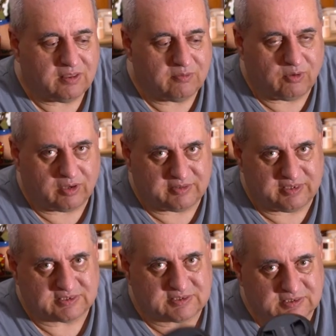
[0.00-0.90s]
Well,
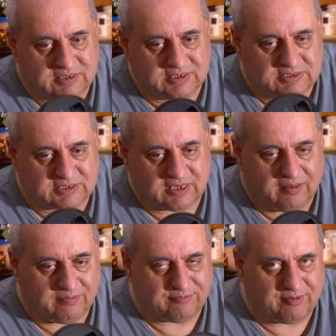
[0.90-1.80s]
this is
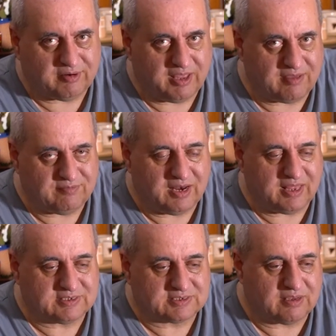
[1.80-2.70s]
a very heavy
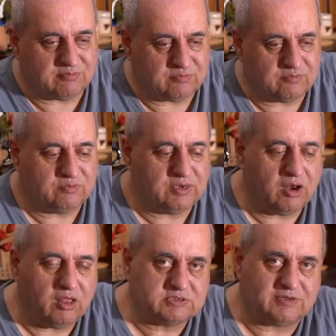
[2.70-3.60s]
lens and with
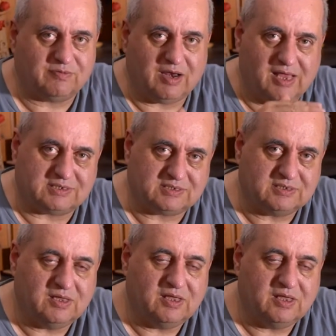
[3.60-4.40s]
lots of glass